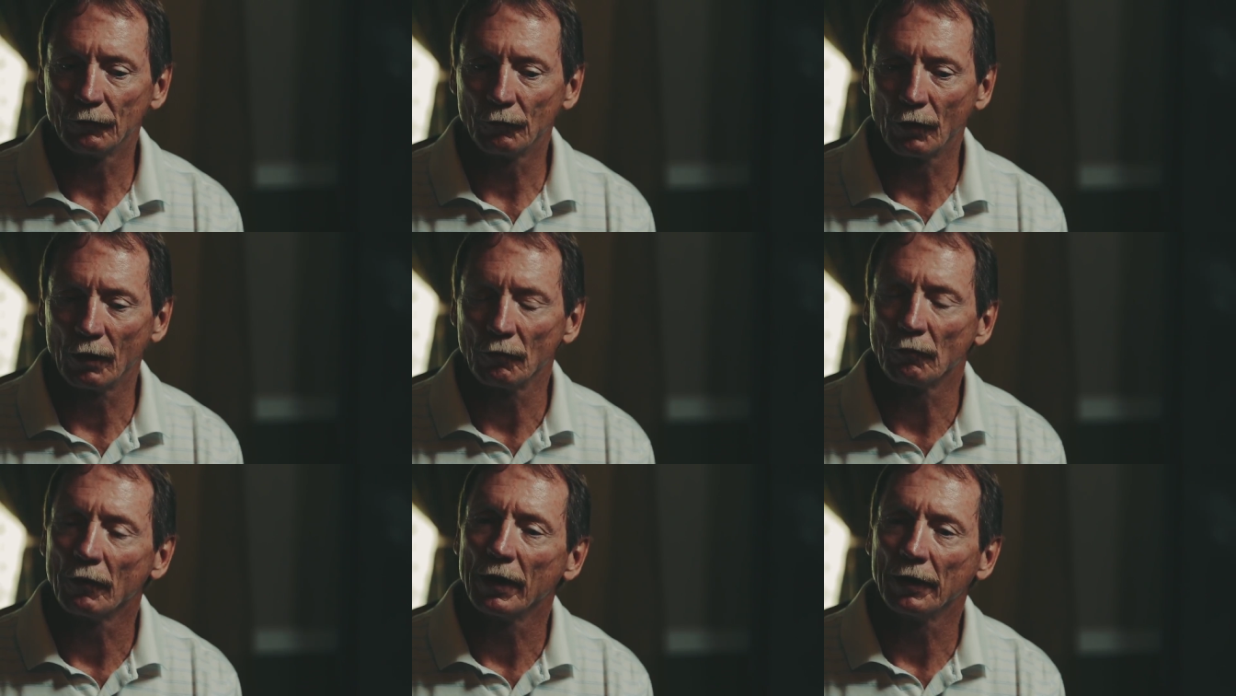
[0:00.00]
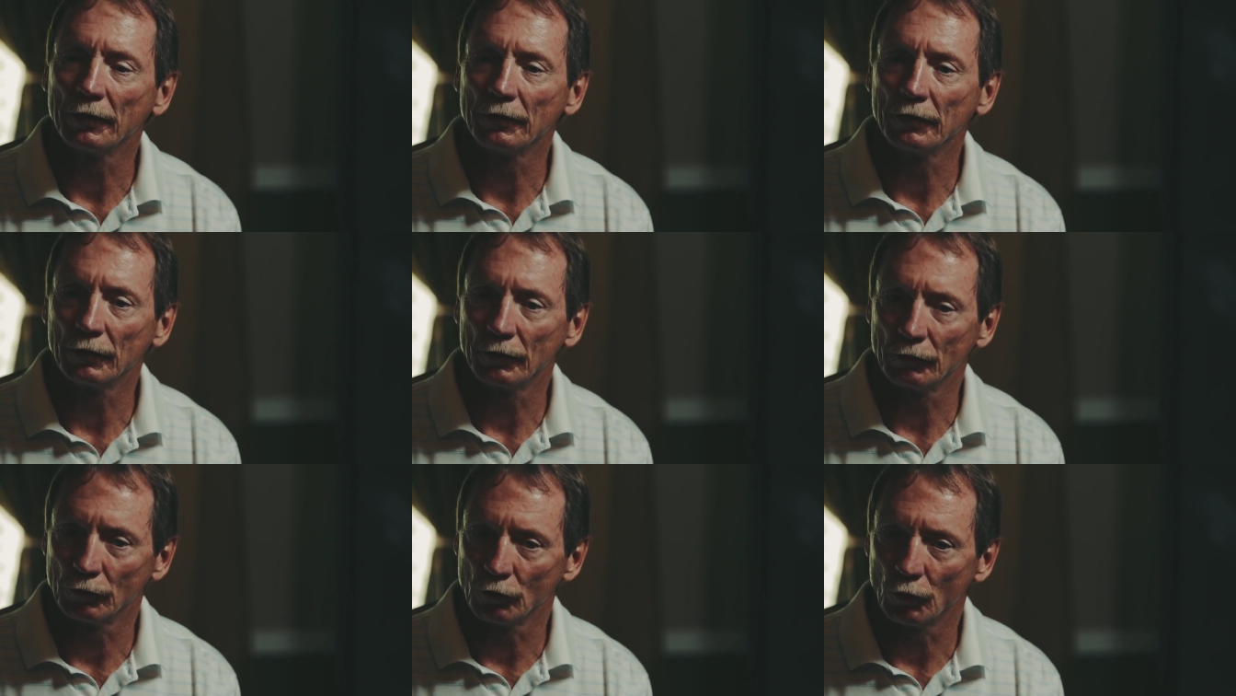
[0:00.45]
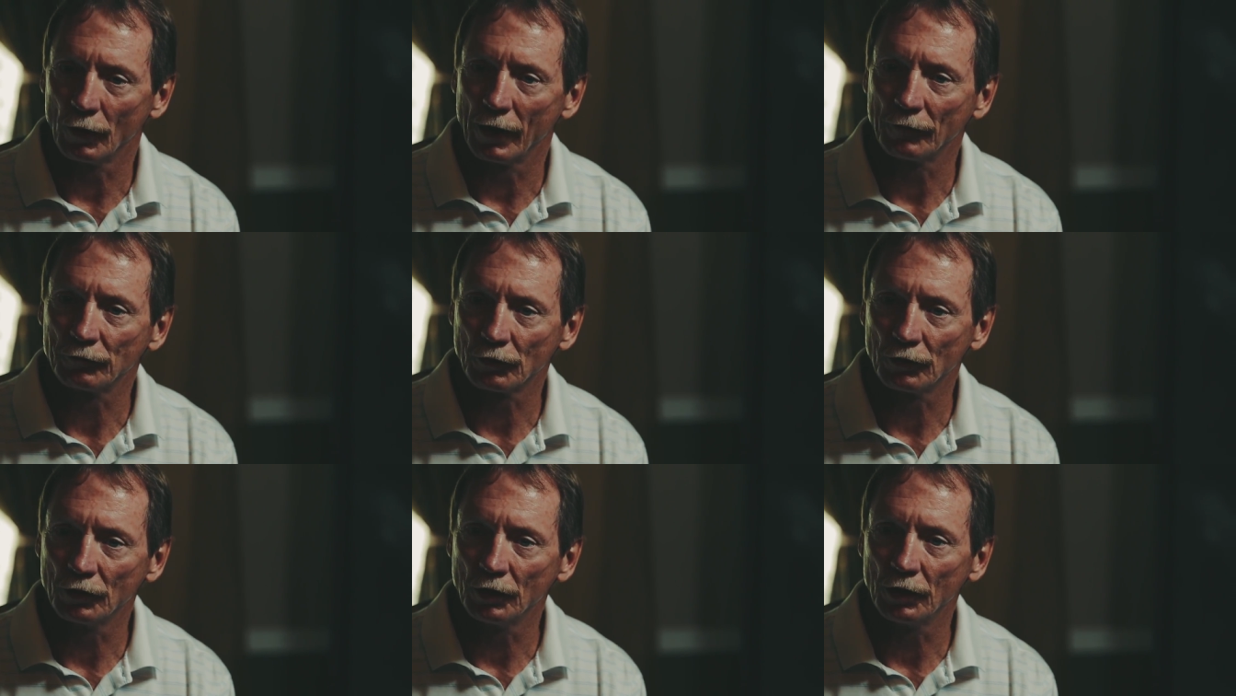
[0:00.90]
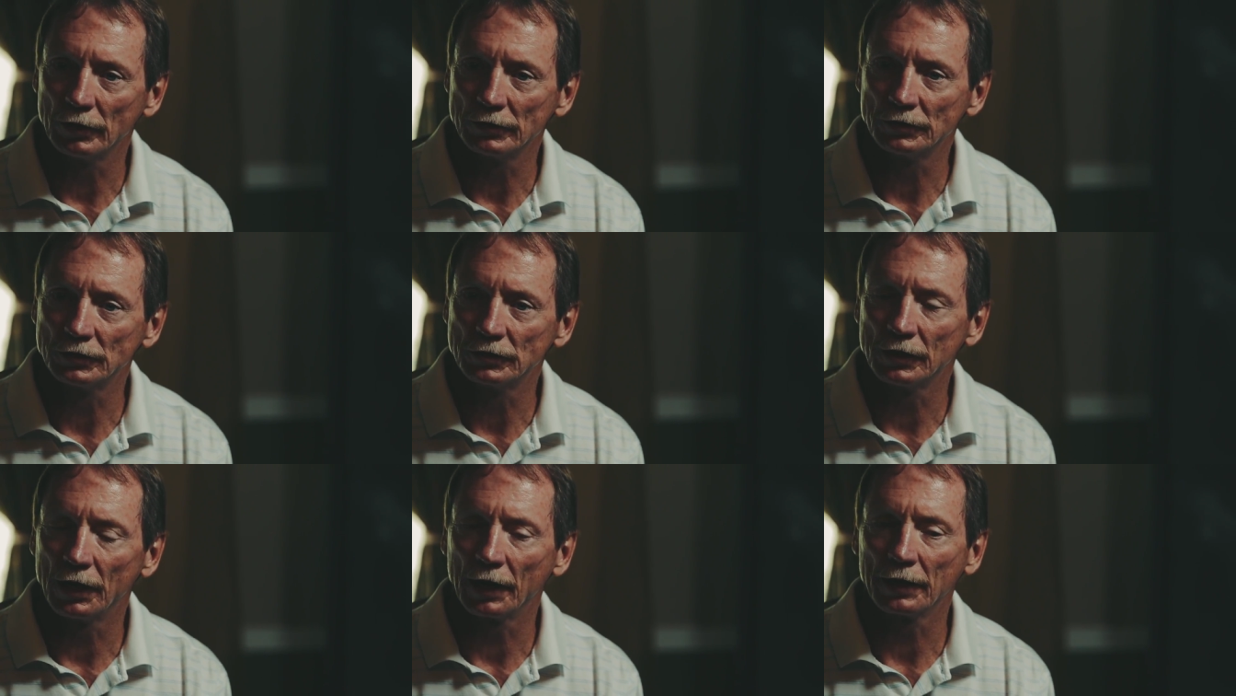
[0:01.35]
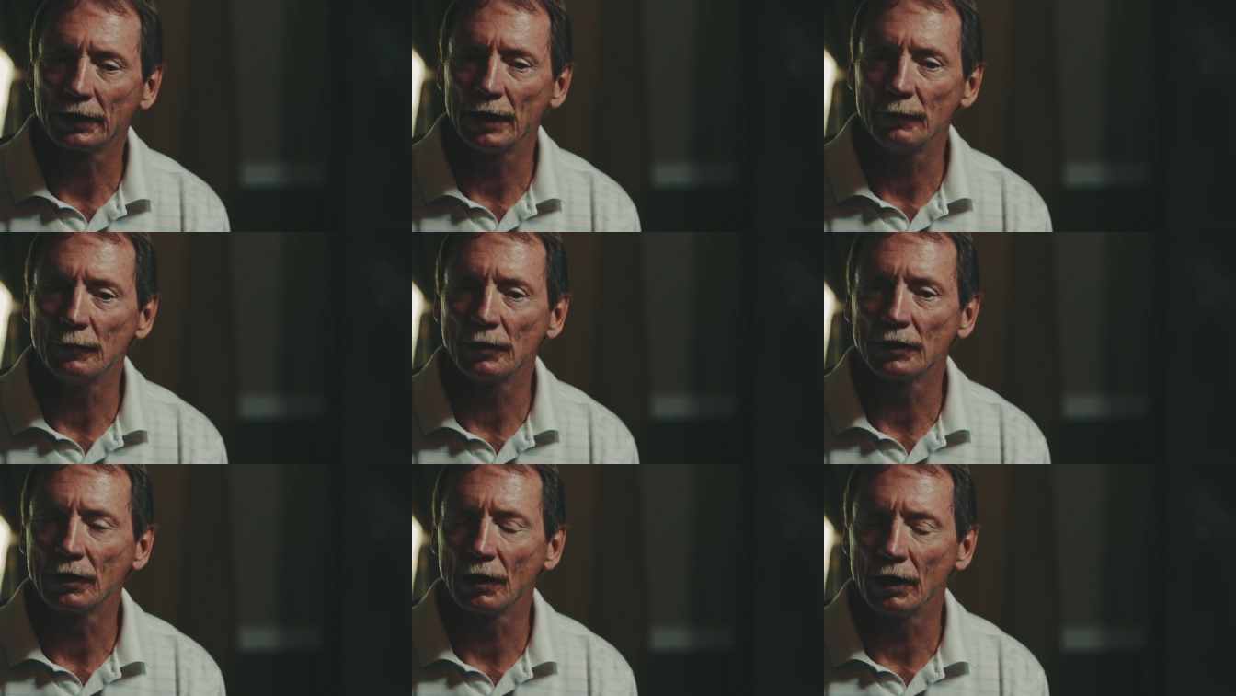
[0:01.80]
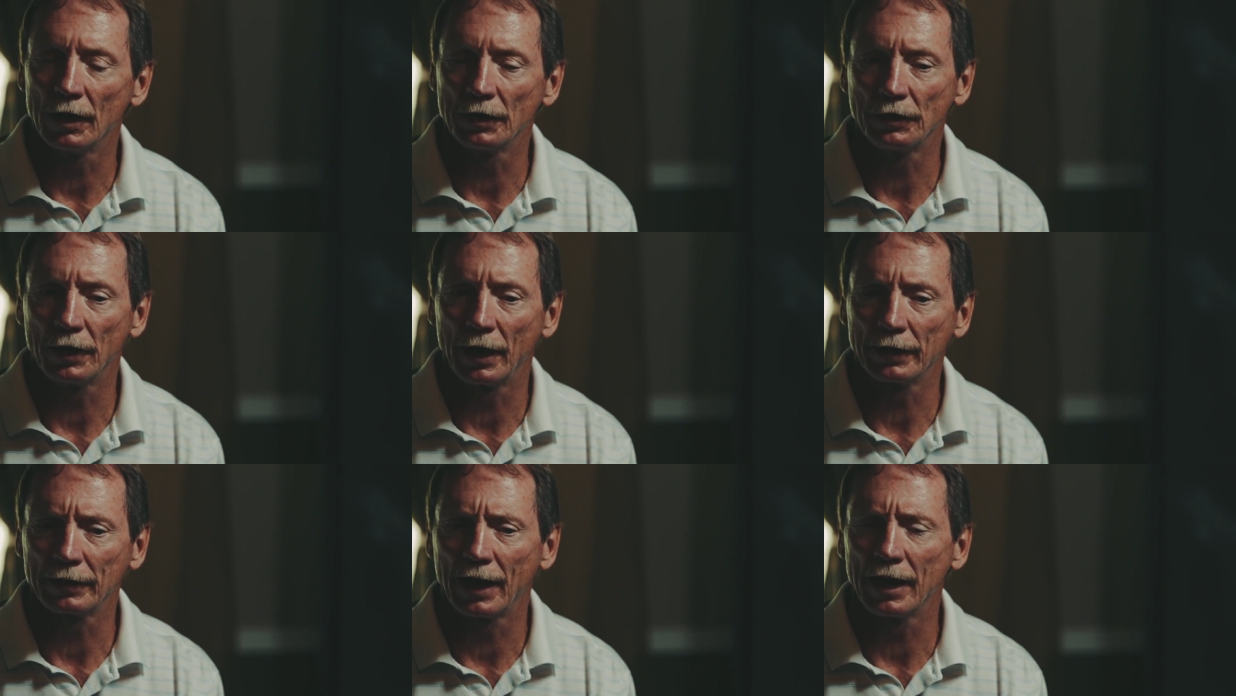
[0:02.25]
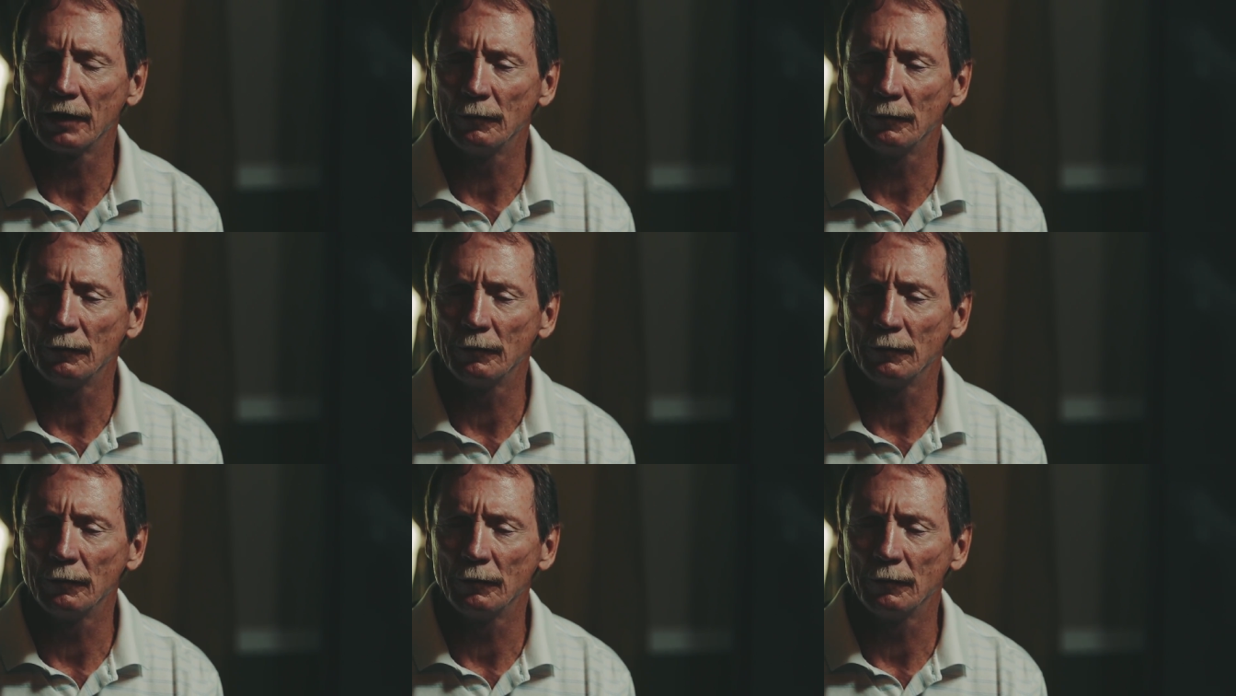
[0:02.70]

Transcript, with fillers: right around a little after lunch, I came in contact.